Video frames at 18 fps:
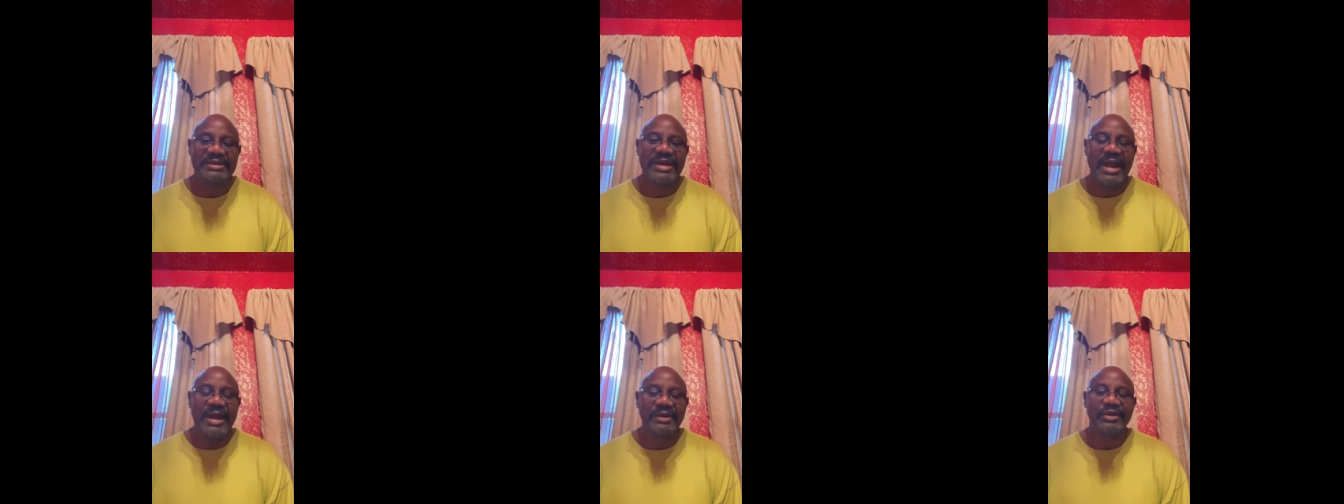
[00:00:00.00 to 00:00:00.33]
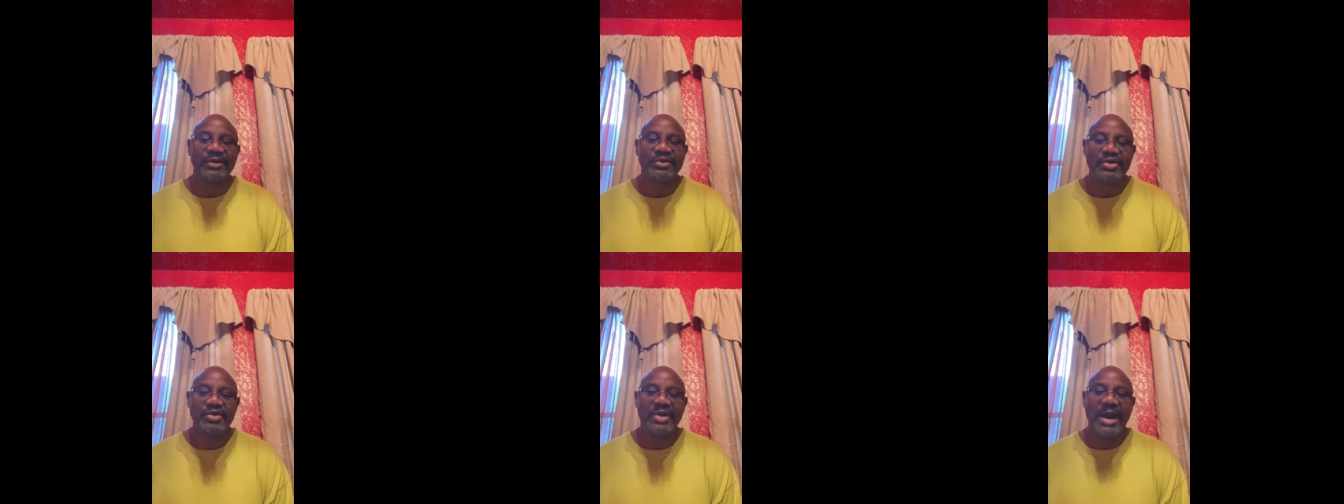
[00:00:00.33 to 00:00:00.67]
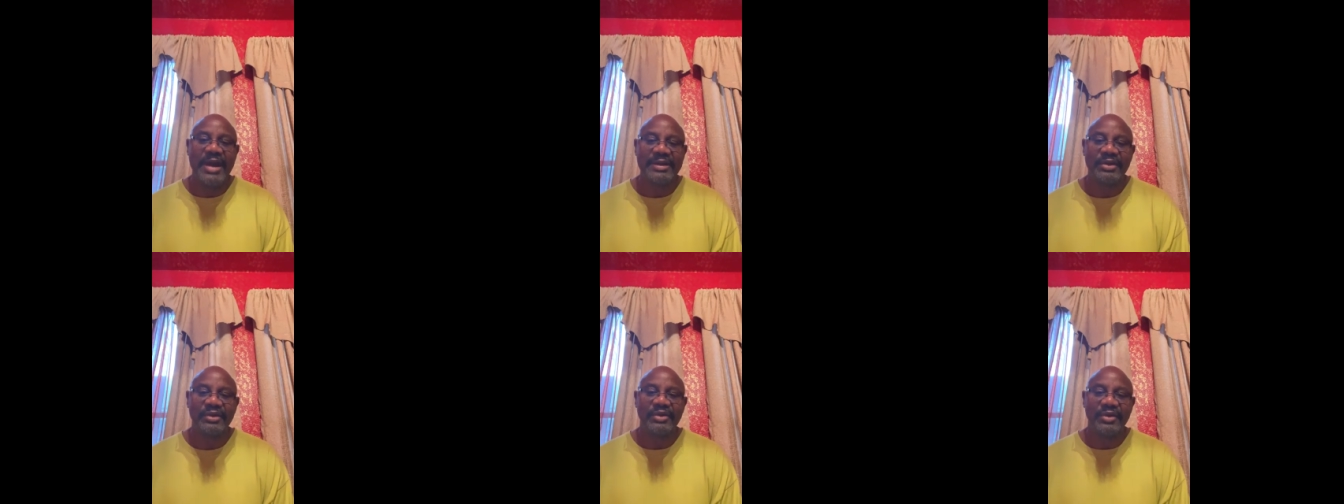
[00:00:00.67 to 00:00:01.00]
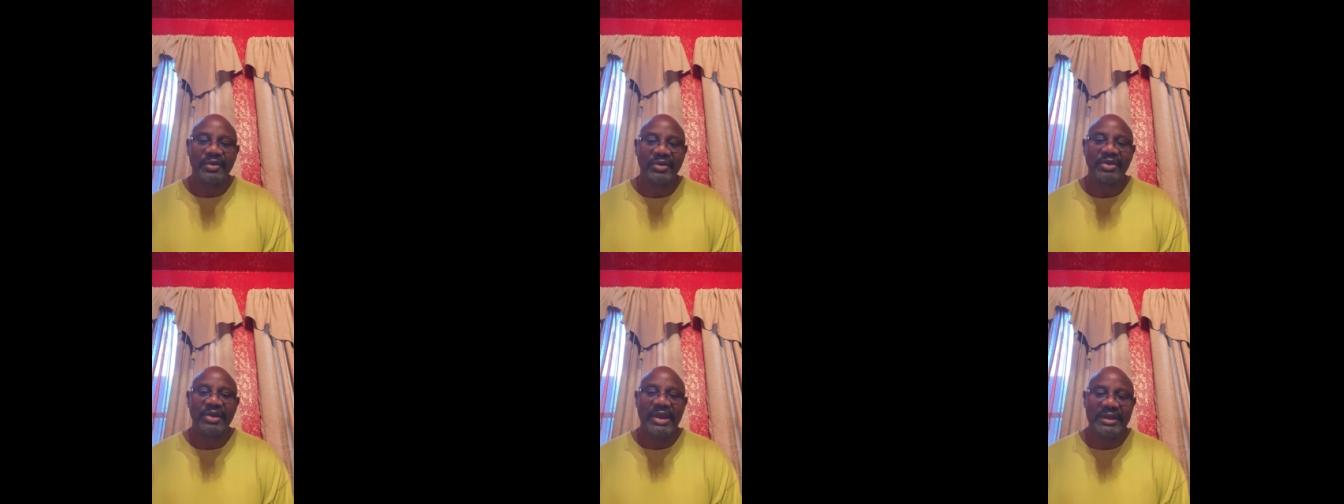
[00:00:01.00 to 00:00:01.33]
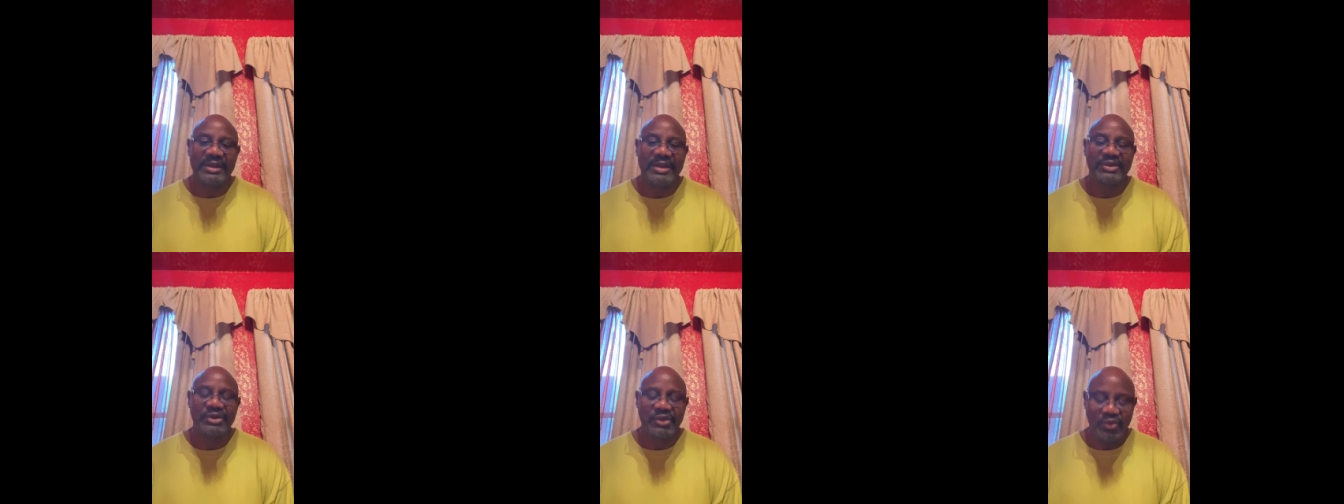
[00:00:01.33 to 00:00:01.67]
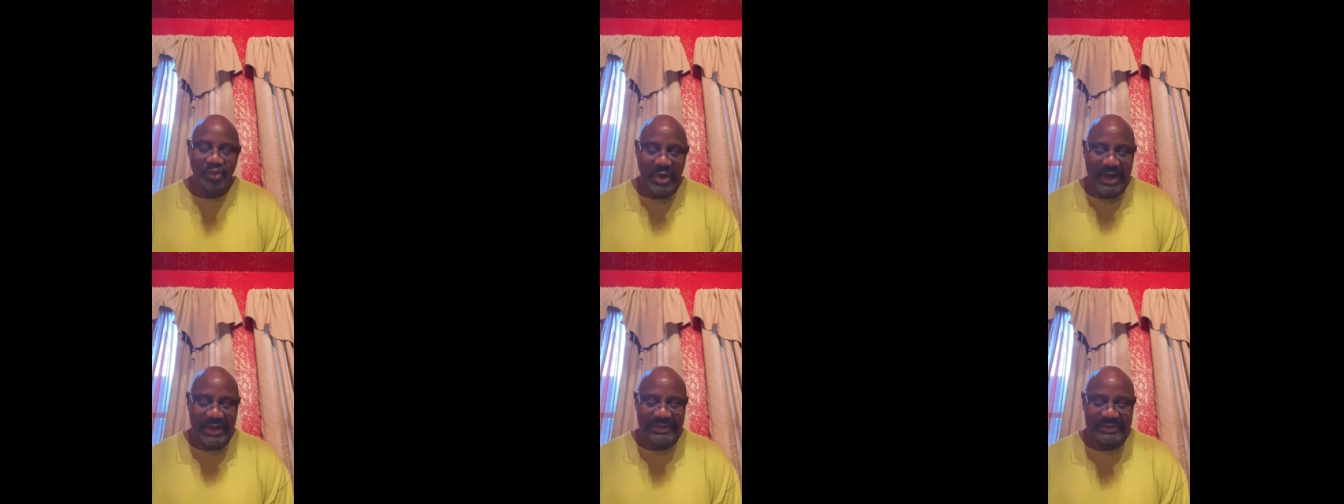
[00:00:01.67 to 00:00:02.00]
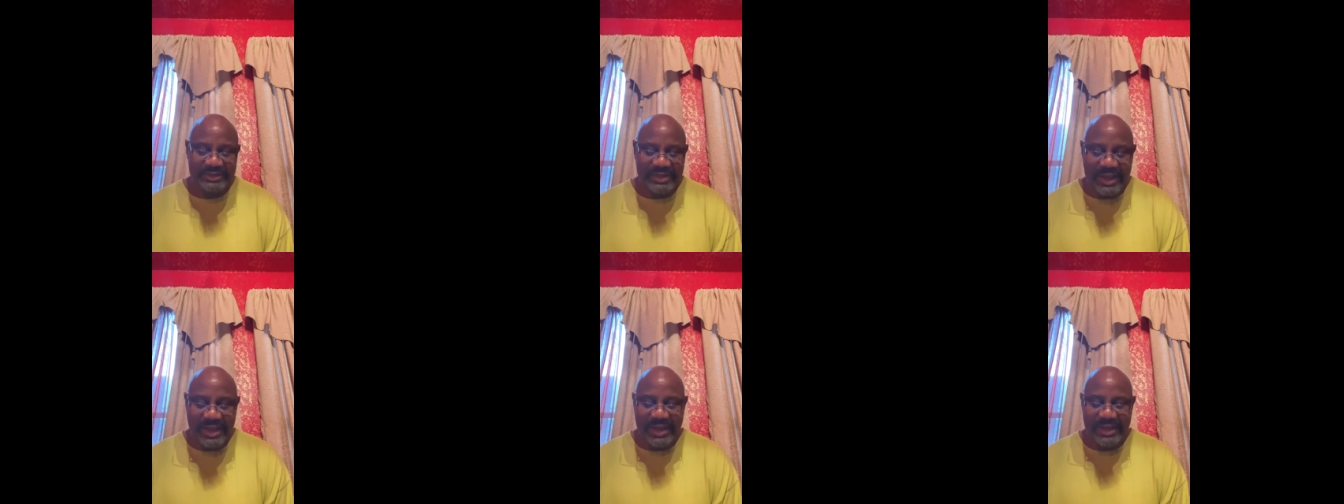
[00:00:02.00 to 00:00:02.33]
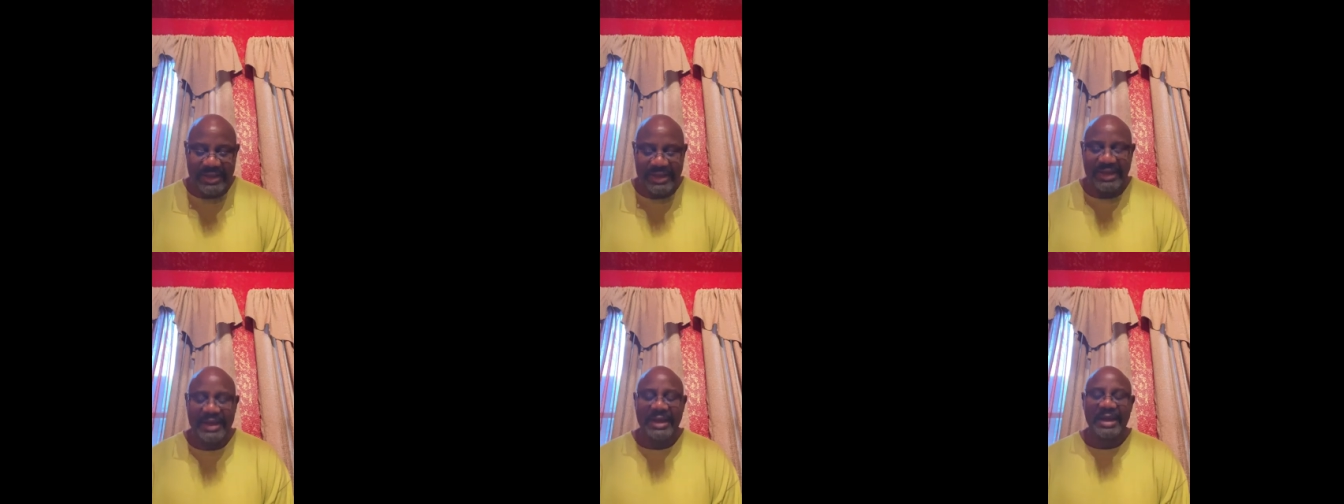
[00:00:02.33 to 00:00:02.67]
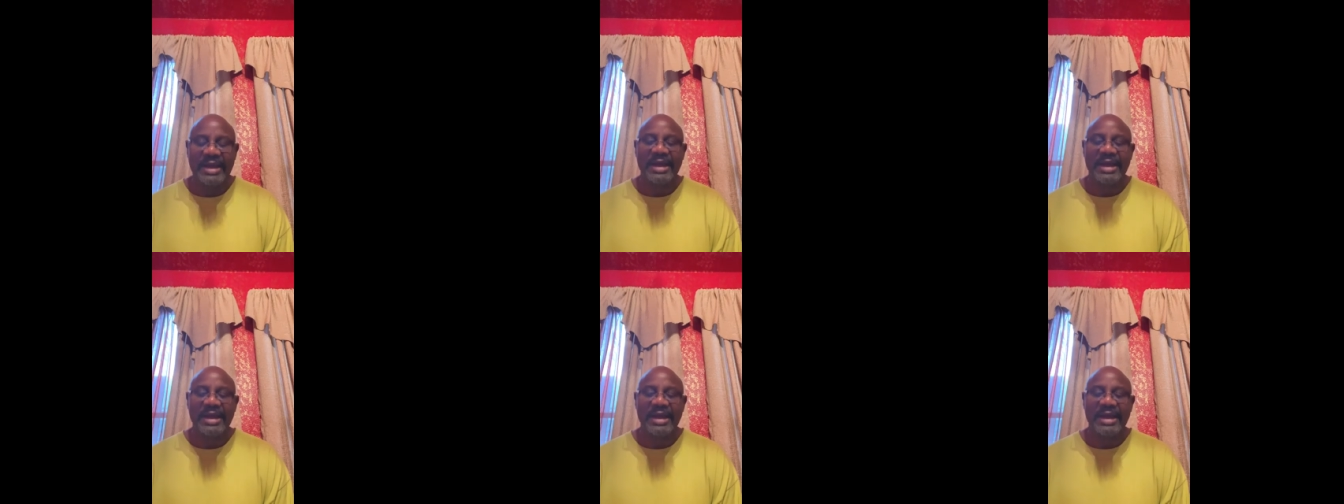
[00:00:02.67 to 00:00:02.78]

He said, I know you got your own thing that you want to say.